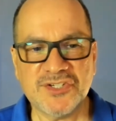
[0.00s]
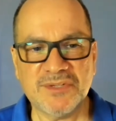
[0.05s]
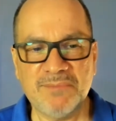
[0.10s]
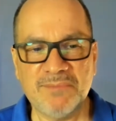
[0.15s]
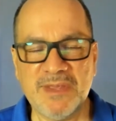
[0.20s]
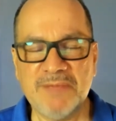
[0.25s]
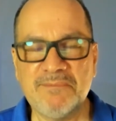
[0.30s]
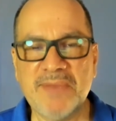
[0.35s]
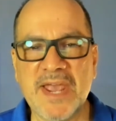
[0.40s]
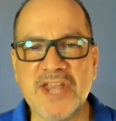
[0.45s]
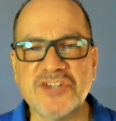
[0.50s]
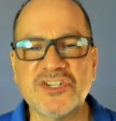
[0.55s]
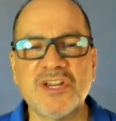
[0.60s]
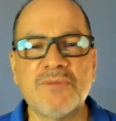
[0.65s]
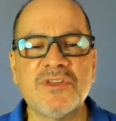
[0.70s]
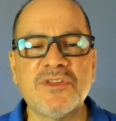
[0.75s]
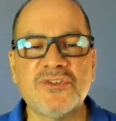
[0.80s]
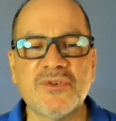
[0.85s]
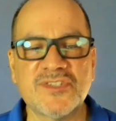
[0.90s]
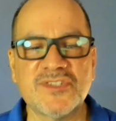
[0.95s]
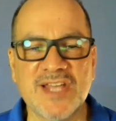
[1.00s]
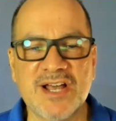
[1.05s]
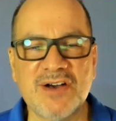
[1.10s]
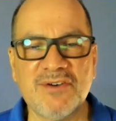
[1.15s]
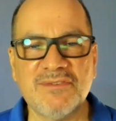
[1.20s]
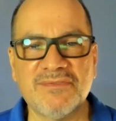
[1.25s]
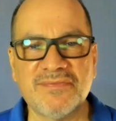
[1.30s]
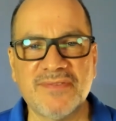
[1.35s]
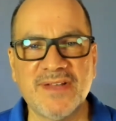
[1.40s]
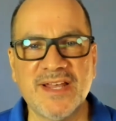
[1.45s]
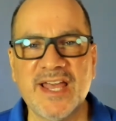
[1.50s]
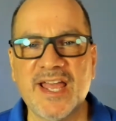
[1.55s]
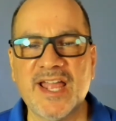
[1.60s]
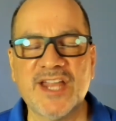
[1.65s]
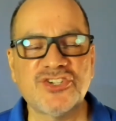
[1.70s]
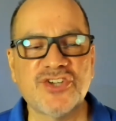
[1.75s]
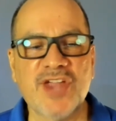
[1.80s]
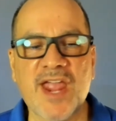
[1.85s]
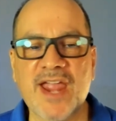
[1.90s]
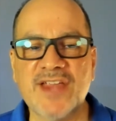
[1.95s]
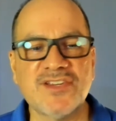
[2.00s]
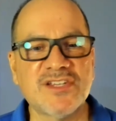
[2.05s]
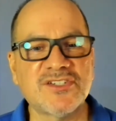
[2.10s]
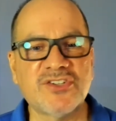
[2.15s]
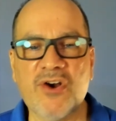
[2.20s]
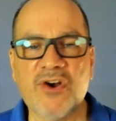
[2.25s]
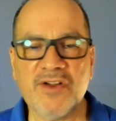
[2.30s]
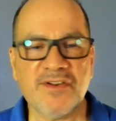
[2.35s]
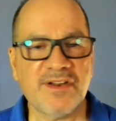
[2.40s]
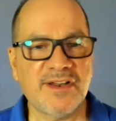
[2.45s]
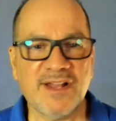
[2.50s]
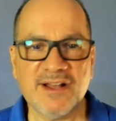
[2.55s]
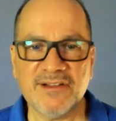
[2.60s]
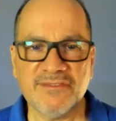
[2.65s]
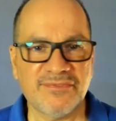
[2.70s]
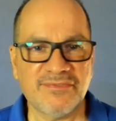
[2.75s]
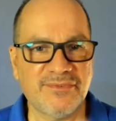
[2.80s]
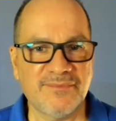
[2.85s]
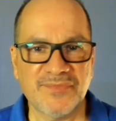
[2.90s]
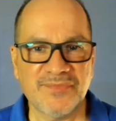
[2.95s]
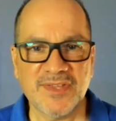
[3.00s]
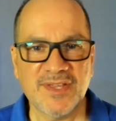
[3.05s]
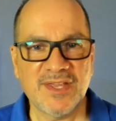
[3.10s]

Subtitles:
Be patient with yourself. Change is hard enough.